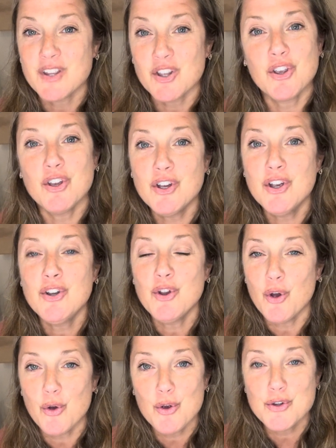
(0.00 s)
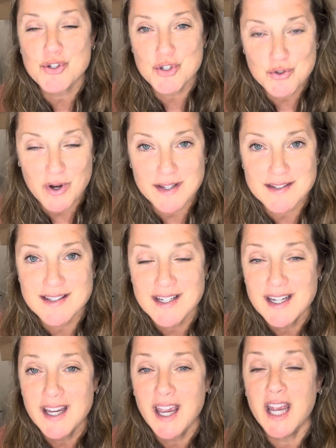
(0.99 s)
Good old stress.
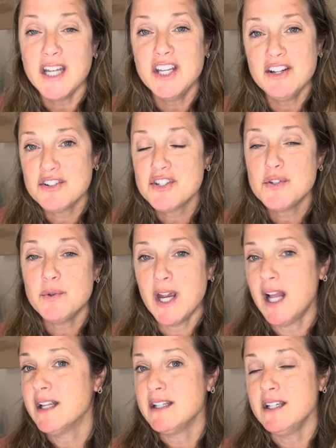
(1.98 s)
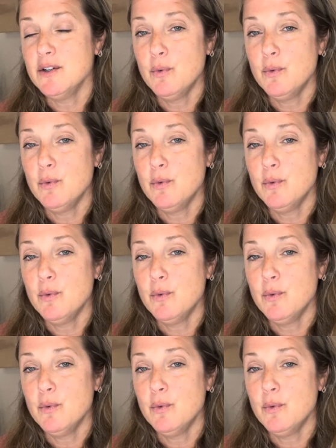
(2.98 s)
And here's the reality.